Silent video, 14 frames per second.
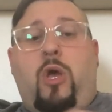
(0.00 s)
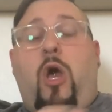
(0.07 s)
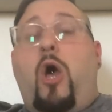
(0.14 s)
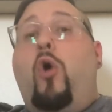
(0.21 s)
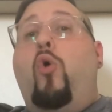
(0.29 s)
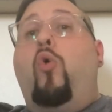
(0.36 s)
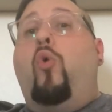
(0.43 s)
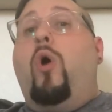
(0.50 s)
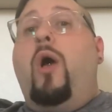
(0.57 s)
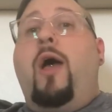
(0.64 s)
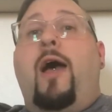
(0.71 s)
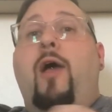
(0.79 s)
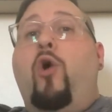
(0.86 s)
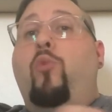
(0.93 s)
Oh,
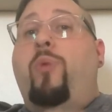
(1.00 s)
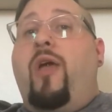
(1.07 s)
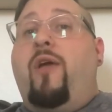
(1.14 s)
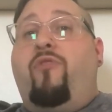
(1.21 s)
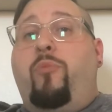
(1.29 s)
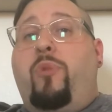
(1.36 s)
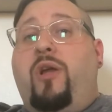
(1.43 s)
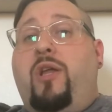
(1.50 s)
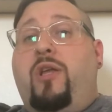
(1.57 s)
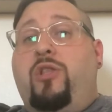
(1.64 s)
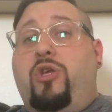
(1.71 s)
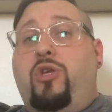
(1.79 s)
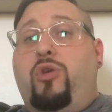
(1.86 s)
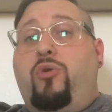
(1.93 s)
I hope everybody
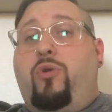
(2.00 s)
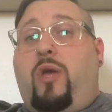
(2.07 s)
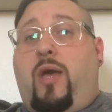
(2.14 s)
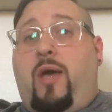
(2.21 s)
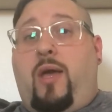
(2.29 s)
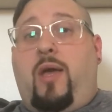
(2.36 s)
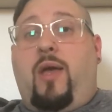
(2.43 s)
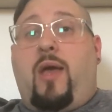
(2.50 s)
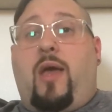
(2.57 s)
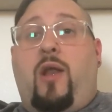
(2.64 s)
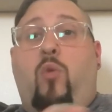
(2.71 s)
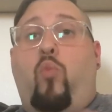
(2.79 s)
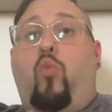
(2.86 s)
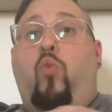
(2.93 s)
in the UK had
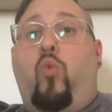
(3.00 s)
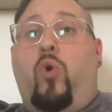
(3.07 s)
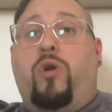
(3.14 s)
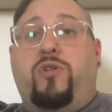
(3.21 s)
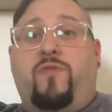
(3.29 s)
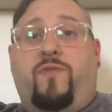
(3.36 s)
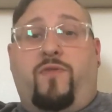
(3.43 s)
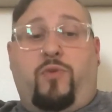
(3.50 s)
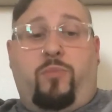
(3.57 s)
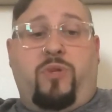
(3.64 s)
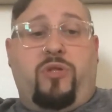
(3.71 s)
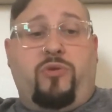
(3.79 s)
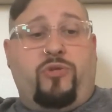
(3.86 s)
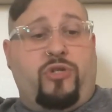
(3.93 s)
a wonderful
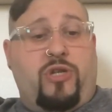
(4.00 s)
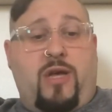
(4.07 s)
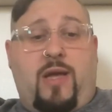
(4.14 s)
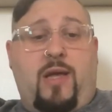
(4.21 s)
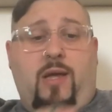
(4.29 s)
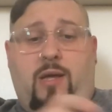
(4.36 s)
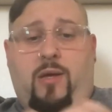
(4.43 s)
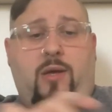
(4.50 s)
Mother's Day.